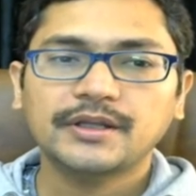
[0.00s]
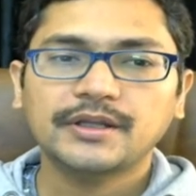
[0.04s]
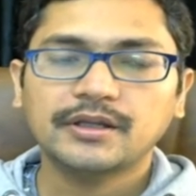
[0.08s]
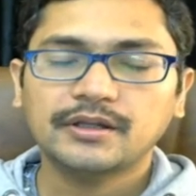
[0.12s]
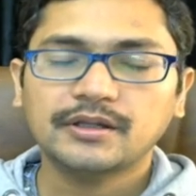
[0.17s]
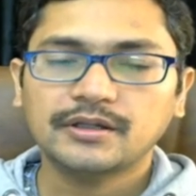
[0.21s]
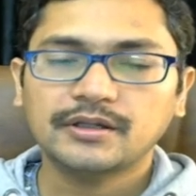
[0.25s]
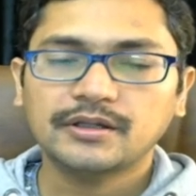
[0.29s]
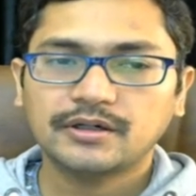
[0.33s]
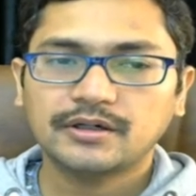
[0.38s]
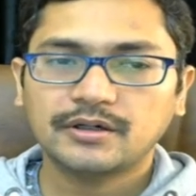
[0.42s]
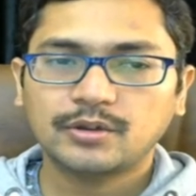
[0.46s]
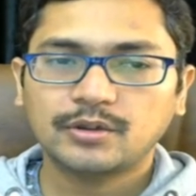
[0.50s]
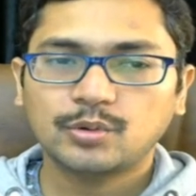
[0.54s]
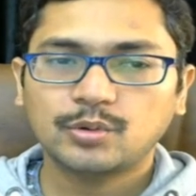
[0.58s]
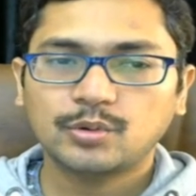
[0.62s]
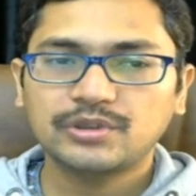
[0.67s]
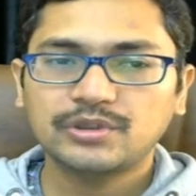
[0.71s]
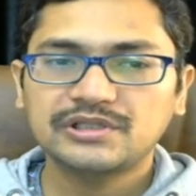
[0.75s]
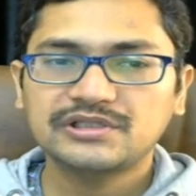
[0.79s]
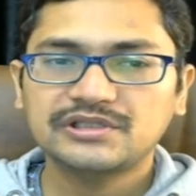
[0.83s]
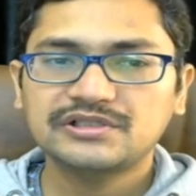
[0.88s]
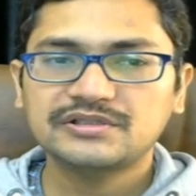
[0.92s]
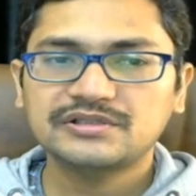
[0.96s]

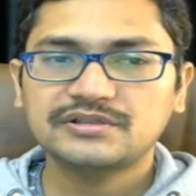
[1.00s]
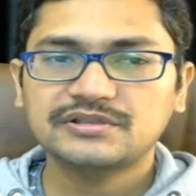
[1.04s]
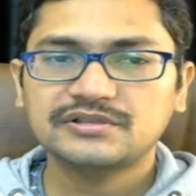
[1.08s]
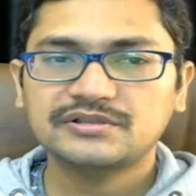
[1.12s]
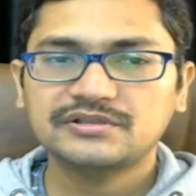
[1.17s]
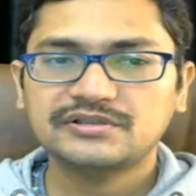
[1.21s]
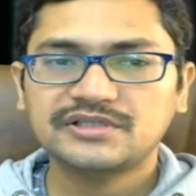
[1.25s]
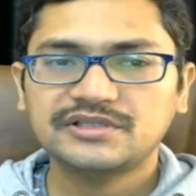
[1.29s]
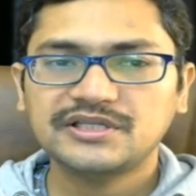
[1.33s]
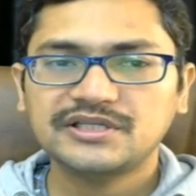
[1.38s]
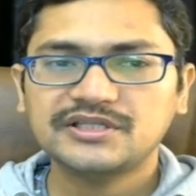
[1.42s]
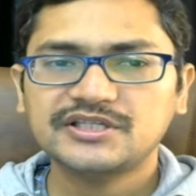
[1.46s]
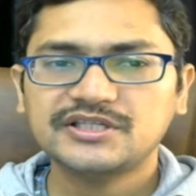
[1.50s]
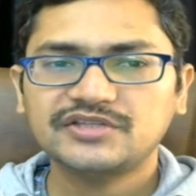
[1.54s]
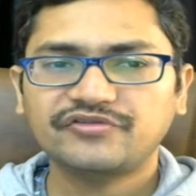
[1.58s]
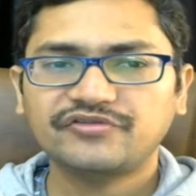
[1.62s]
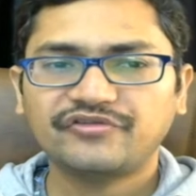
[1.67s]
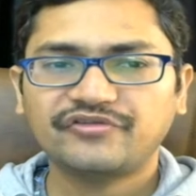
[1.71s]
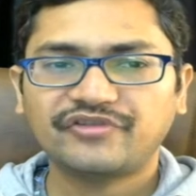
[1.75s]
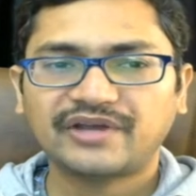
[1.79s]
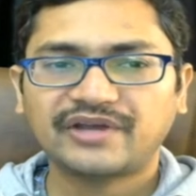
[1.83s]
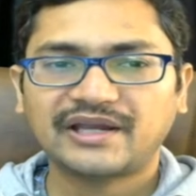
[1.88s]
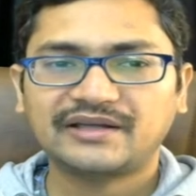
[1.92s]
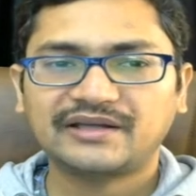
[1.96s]
we'll see
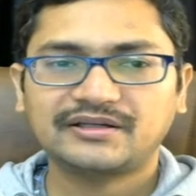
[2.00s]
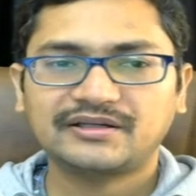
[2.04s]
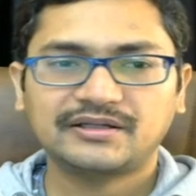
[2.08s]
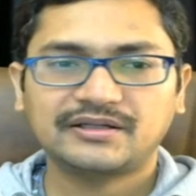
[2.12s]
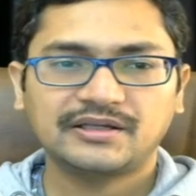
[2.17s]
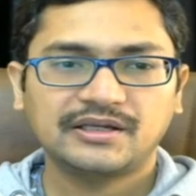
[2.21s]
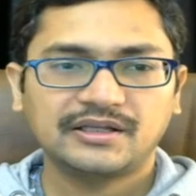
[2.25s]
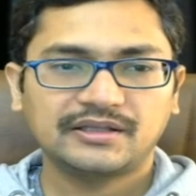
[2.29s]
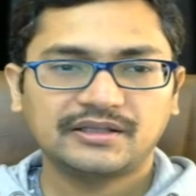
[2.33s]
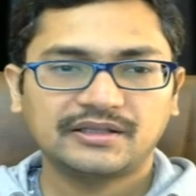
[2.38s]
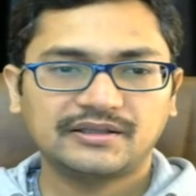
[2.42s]
this fact